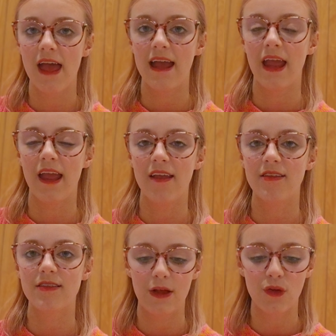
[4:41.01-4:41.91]

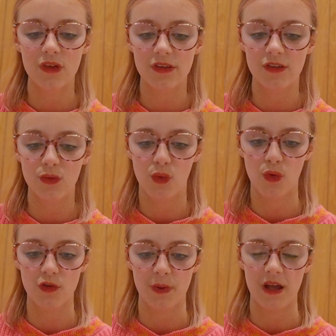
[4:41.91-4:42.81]
is illnesses
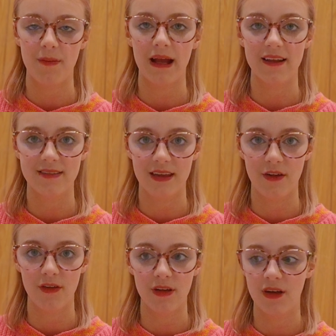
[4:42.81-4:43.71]
caused by
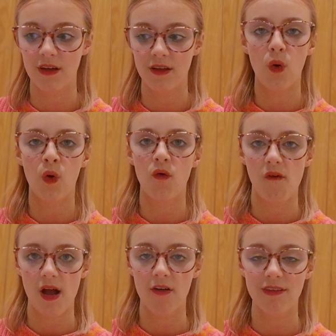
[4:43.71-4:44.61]
bacteria or
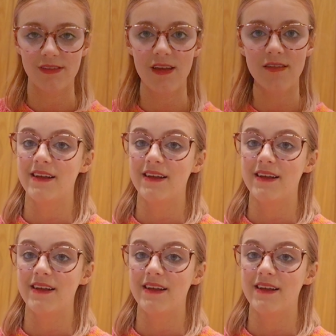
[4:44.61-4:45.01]
viruses.